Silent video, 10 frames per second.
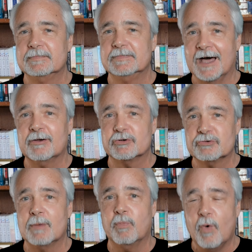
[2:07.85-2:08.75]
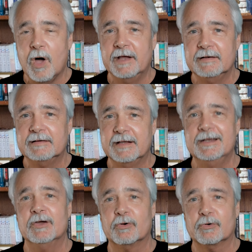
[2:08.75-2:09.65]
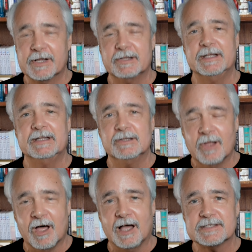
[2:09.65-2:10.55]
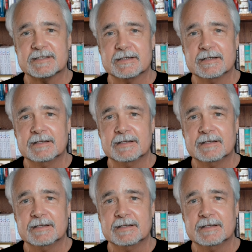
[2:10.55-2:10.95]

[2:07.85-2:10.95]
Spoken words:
Donald Trump won and Hillary Clinton lost.